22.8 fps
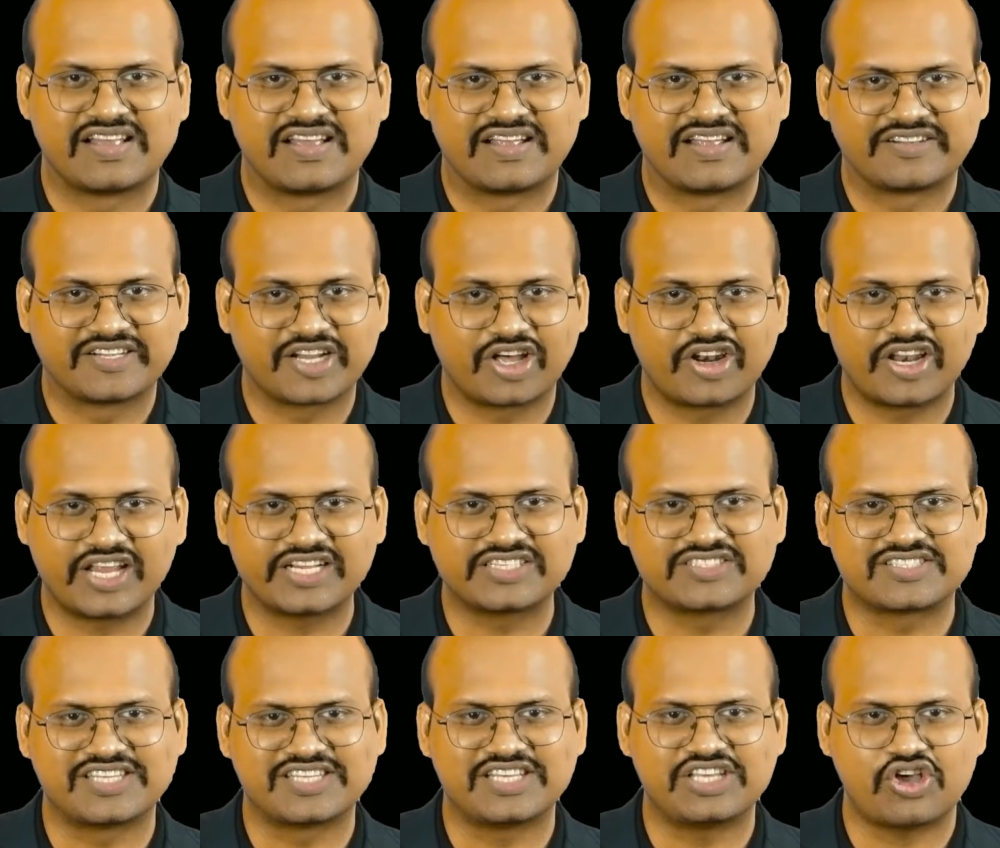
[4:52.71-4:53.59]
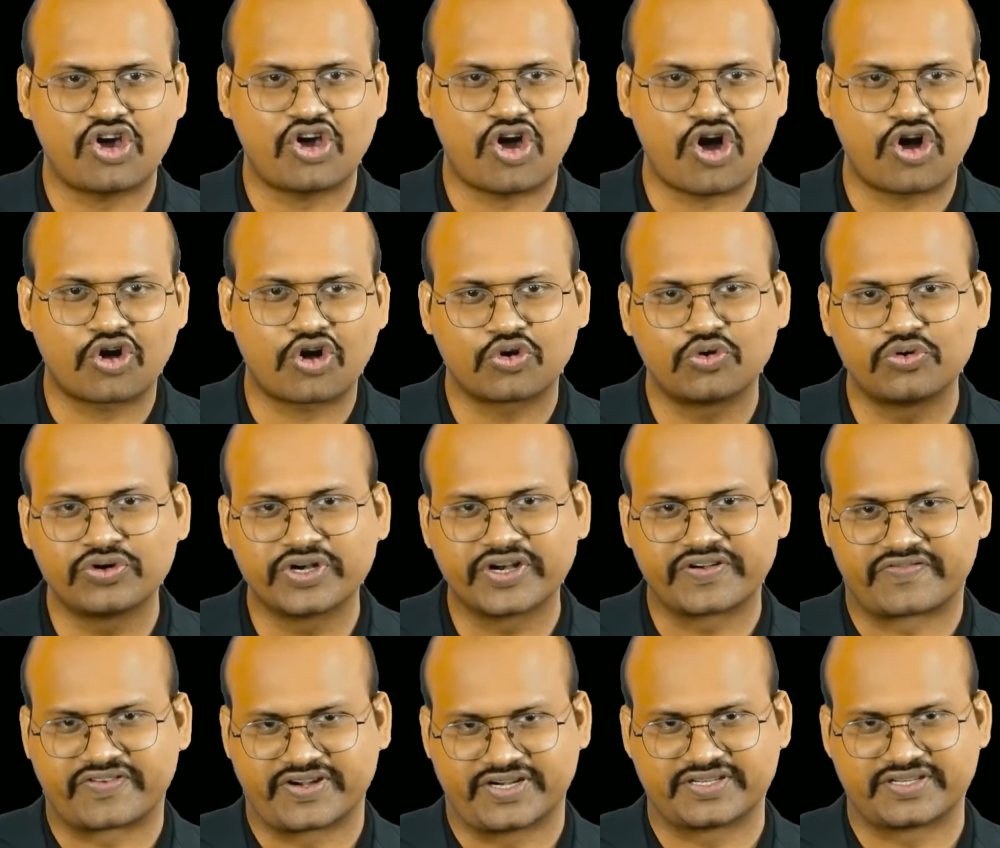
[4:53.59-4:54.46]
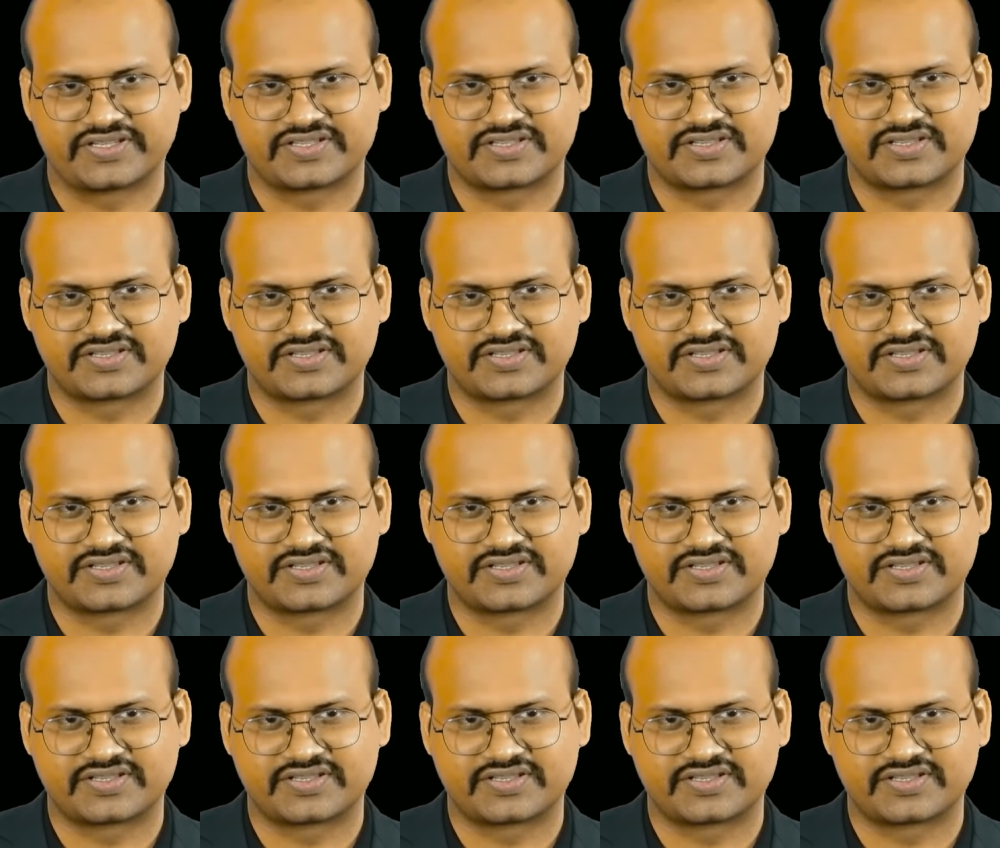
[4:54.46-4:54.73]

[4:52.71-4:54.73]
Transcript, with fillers: Now let's see occluded fronts.